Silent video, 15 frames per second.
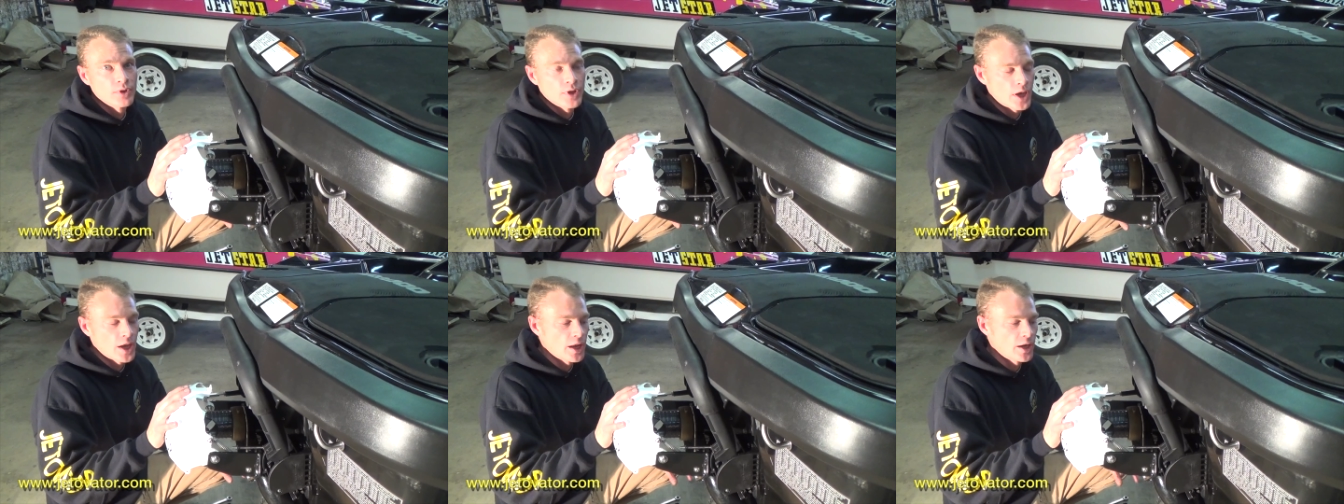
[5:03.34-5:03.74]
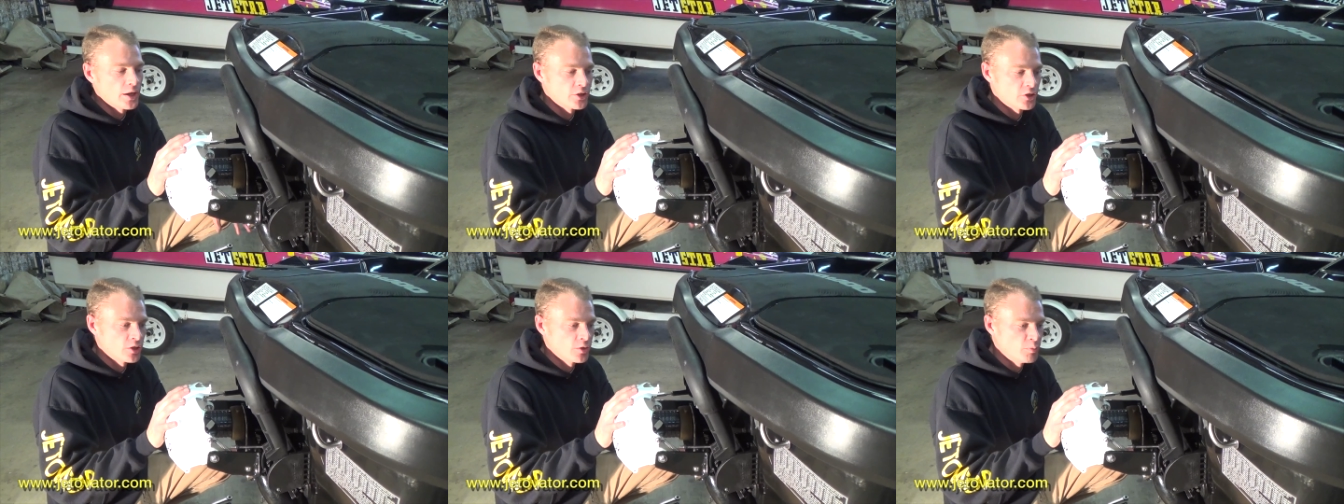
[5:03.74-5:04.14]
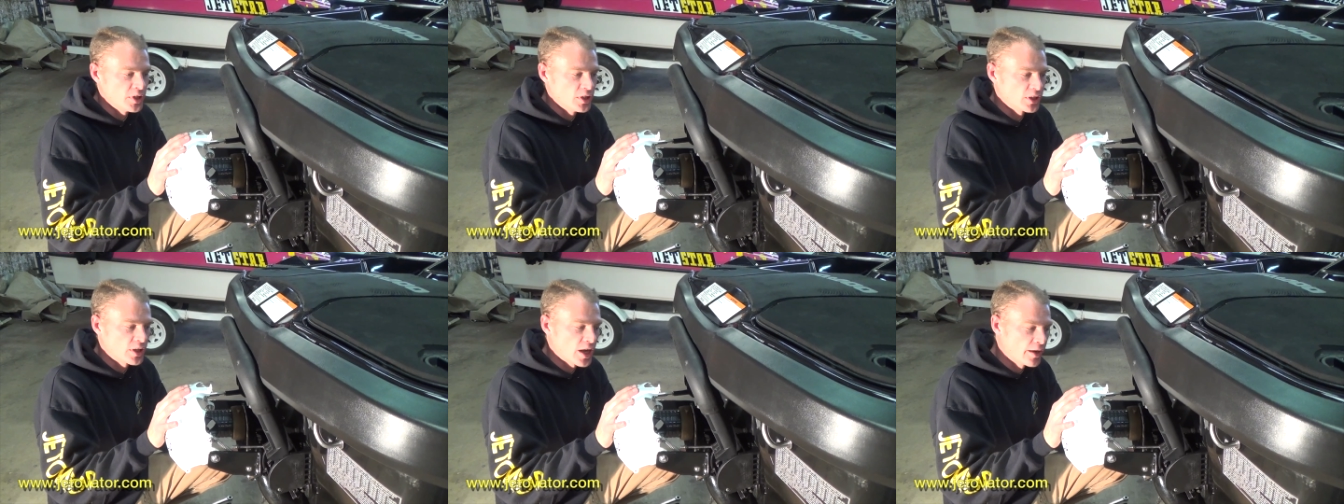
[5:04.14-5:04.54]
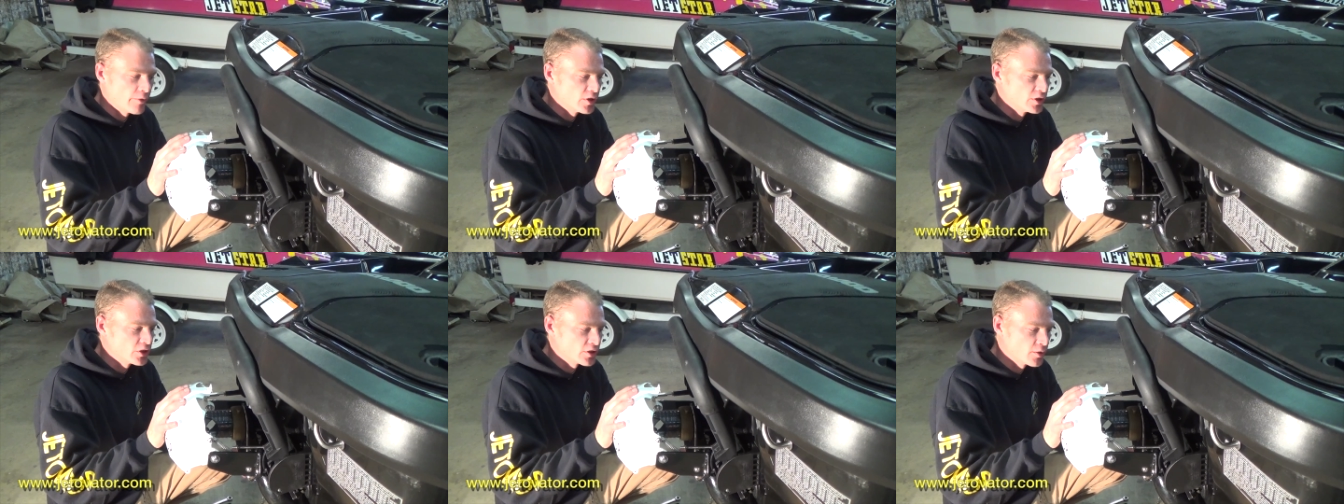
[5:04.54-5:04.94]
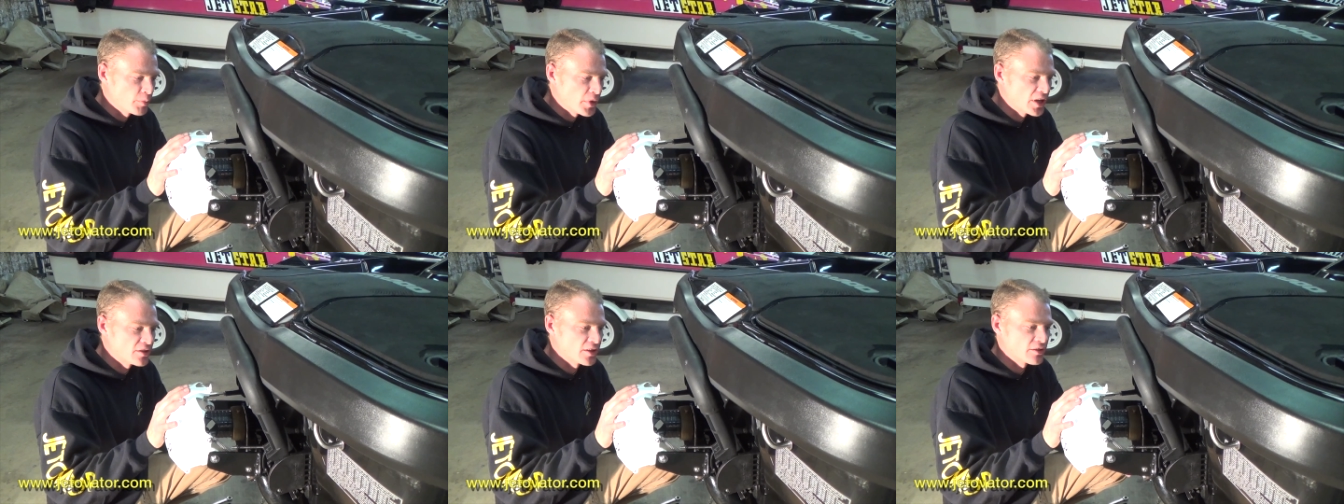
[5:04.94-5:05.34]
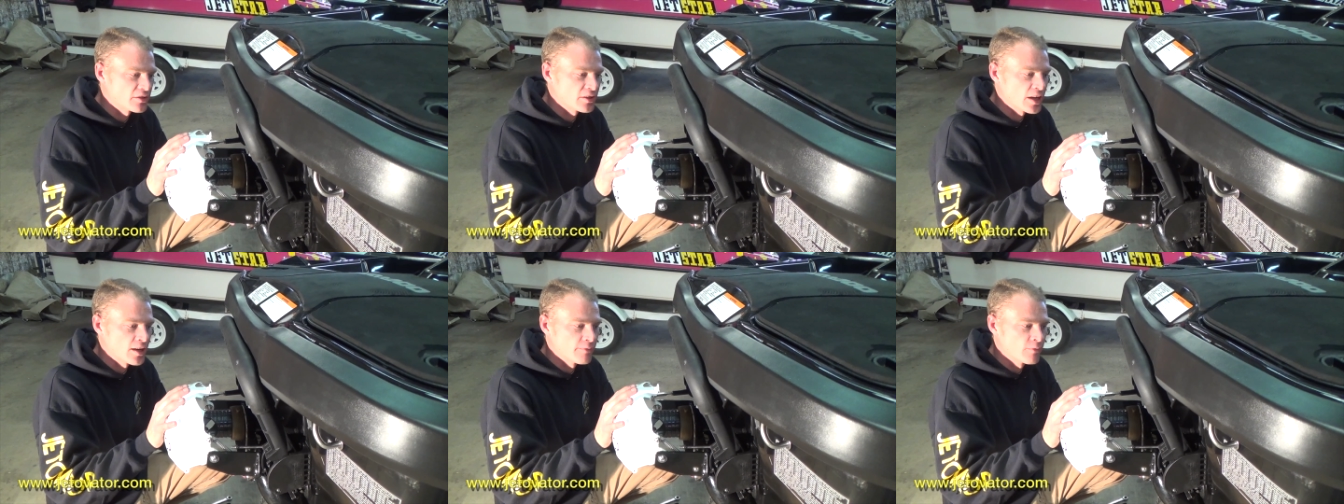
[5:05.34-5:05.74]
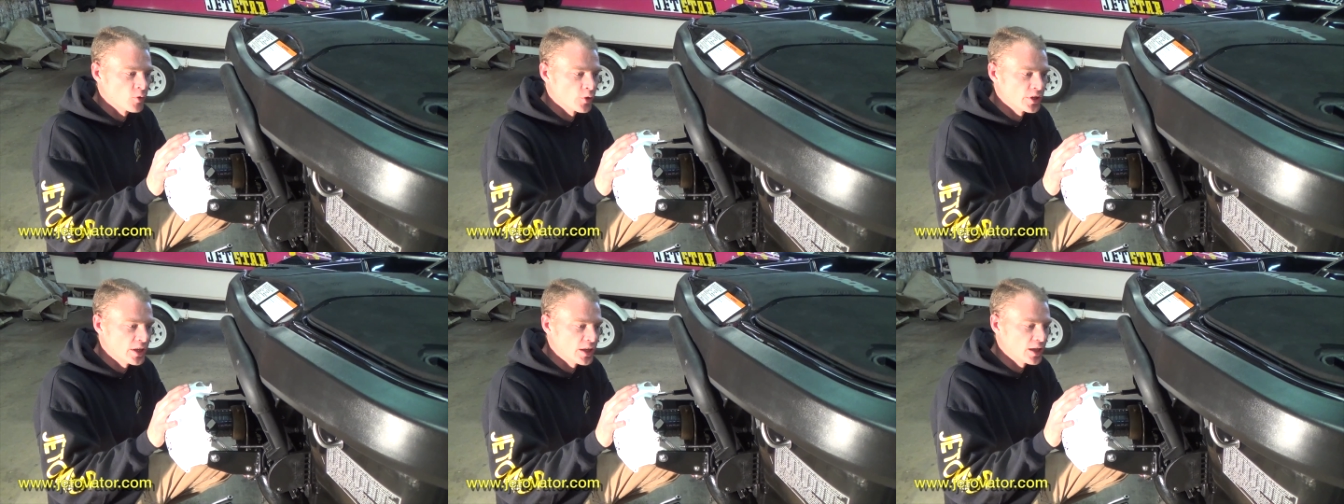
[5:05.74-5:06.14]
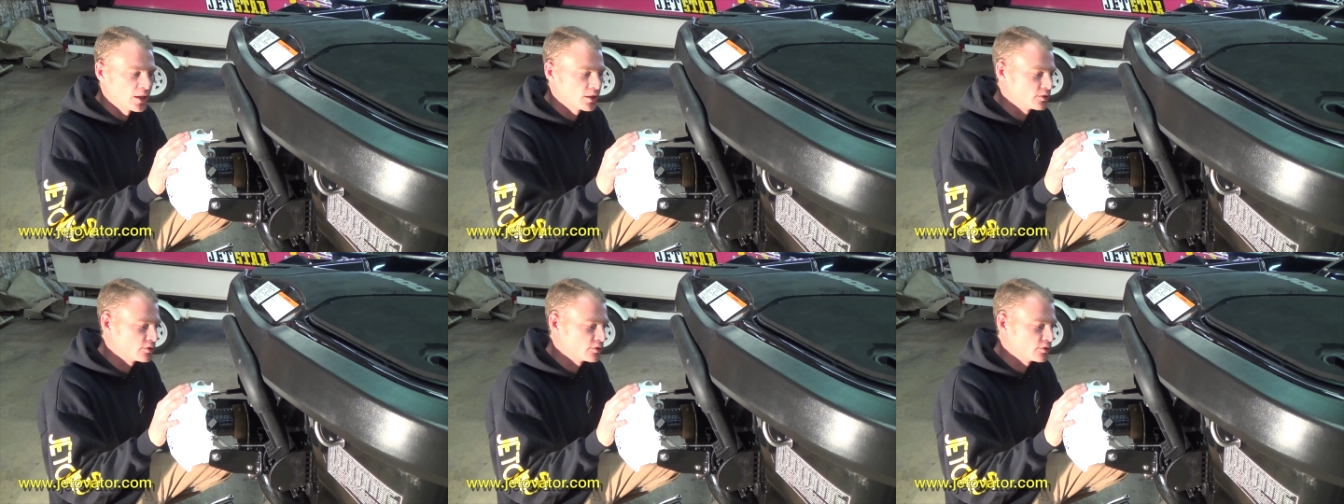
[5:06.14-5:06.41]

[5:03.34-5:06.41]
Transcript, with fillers: And it should be kind of a, just a basic setup for you